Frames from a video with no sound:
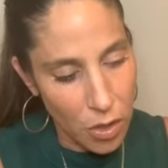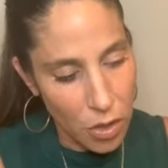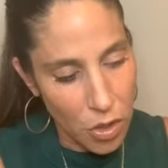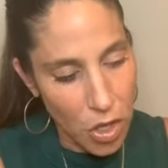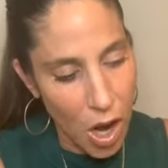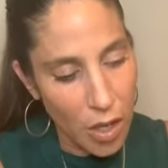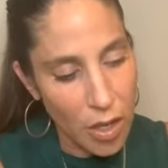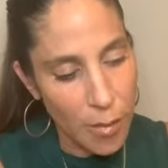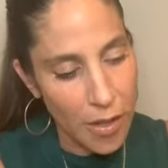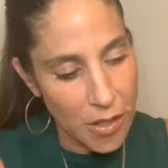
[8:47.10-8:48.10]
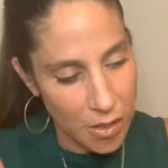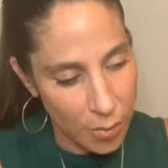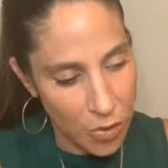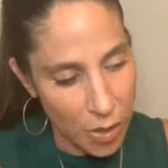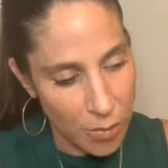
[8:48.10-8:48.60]
talking about
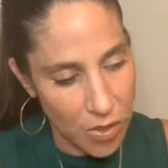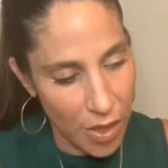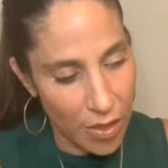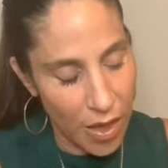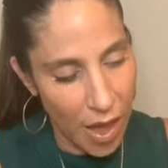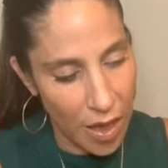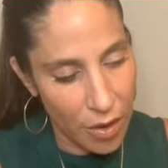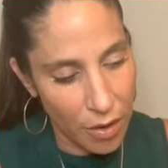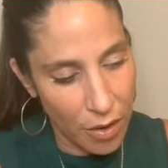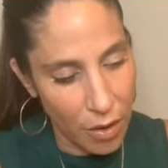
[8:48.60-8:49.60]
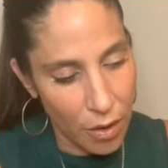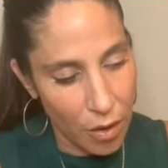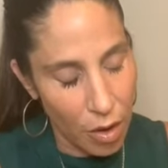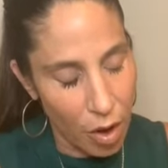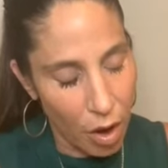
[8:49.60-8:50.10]
symptoms that
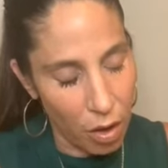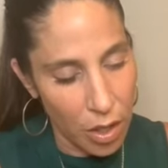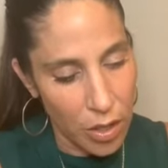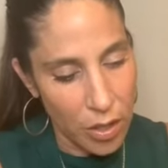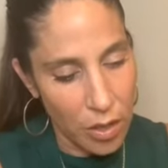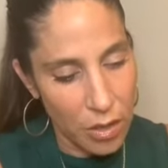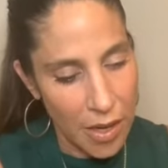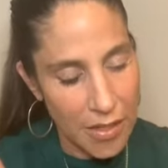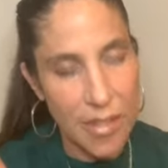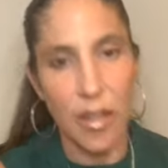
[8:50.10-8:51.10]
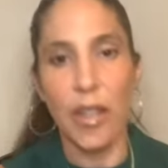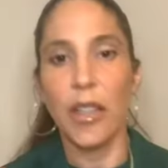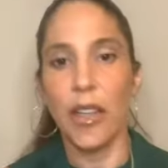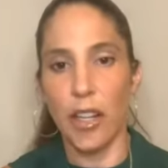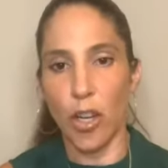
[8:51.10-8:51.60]
aren't necessarily
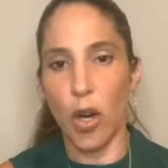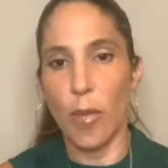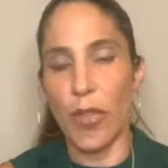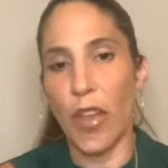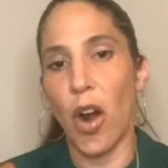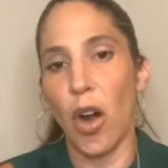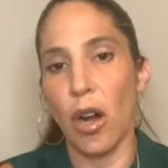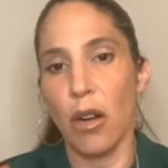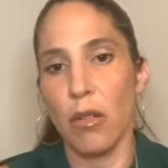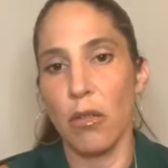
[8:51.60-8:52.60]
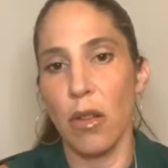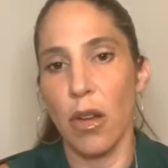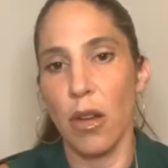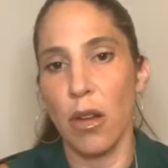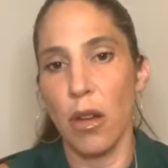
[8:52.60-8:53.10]
clinical, but that are
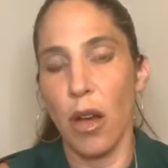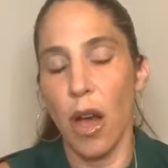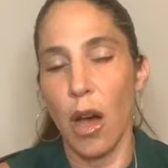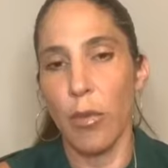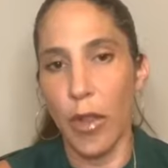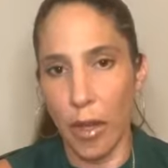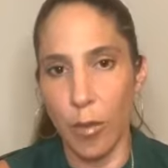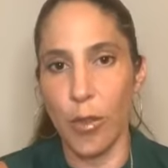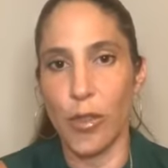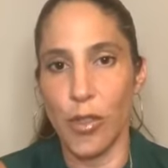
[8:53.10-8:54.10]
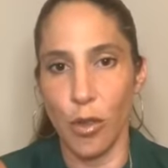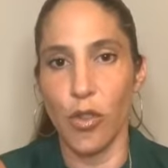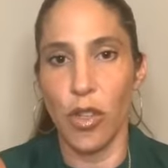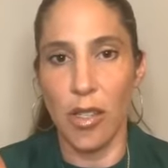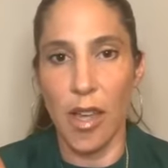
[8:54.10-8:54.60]
applicable to
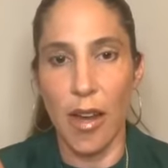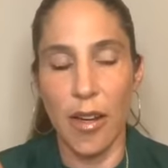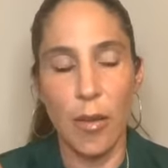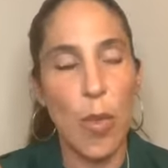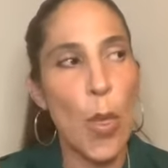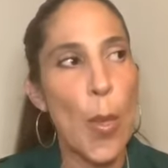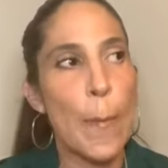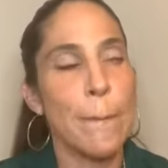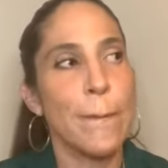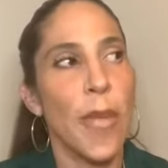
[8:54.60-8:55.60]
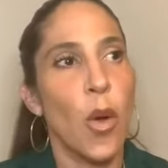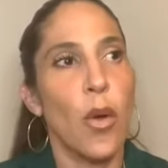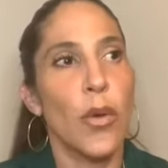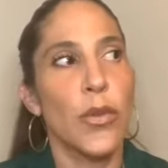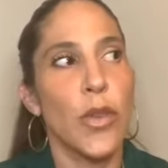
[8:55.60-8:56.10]
social anxiety.
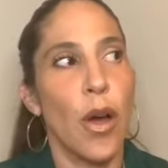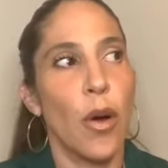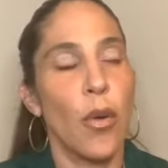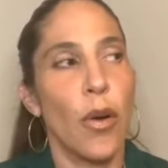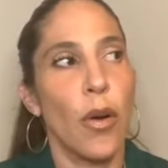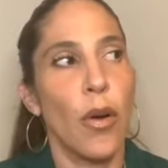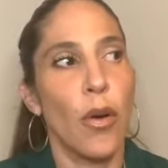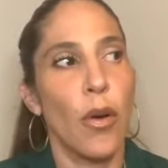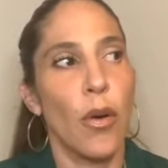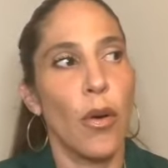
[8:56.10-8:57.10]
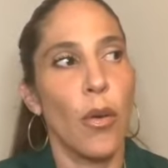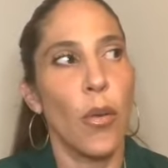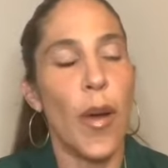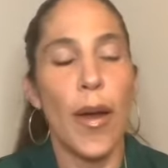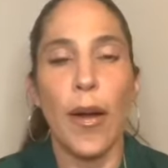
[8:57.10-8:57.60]
So
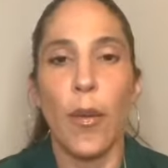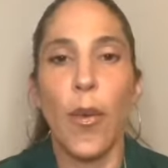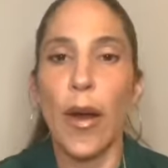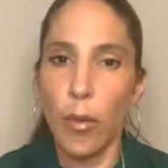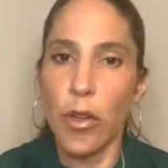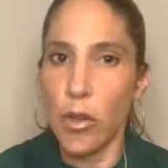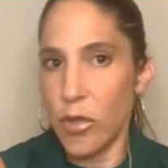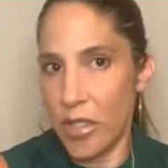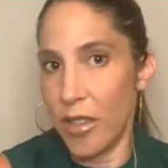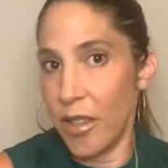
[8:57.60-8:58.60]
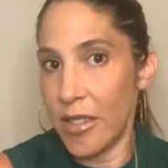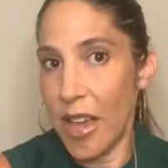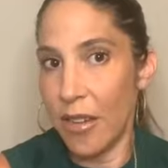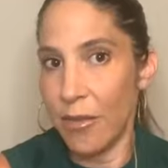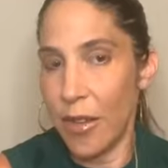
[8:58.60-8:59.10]
where will you see this
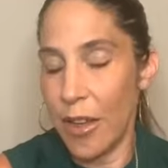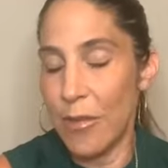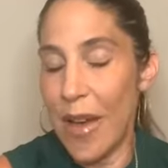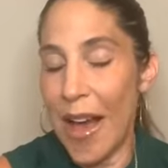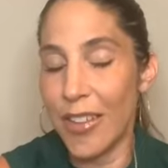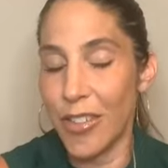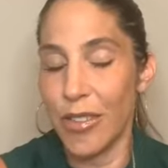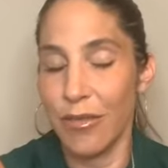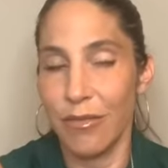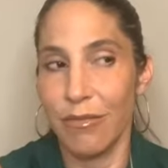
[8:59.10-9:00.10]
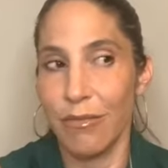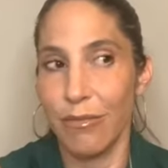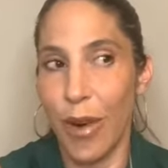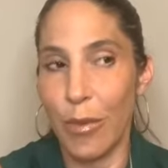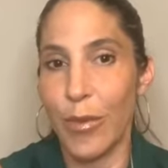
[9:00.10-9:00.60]
impact?
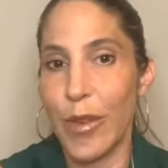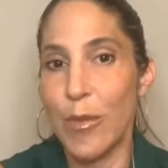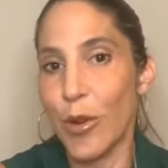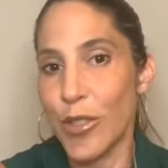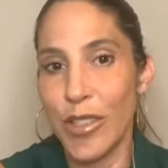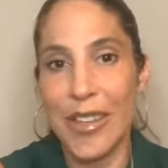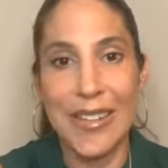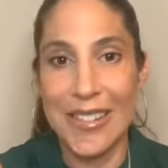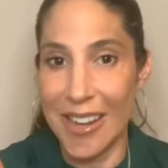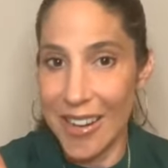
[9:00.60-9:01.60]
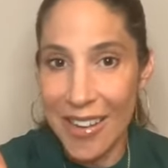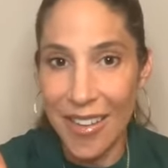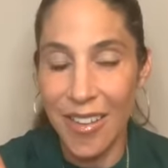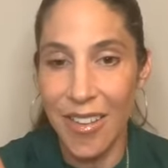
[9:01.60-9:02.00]
Probably mostly in dating.